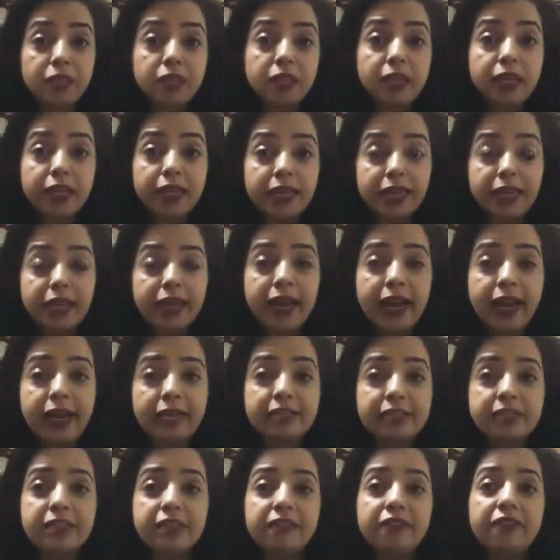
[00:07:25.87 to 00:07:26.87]
he has
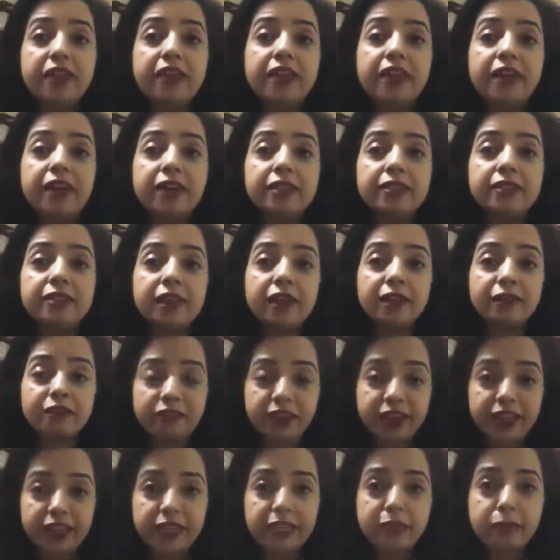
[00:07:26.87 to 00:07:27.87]
given us a
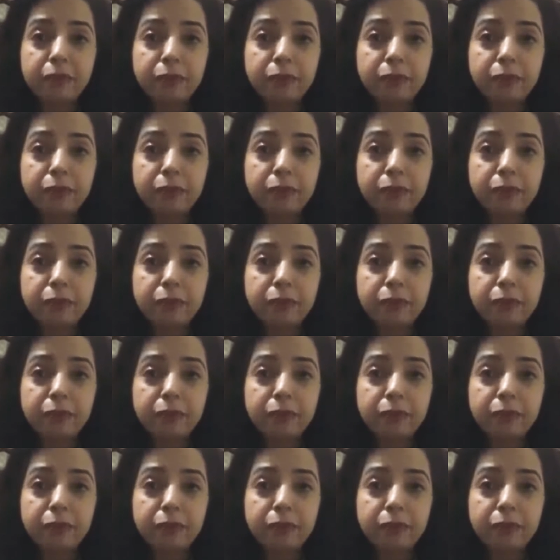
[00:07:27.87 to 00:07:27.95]
very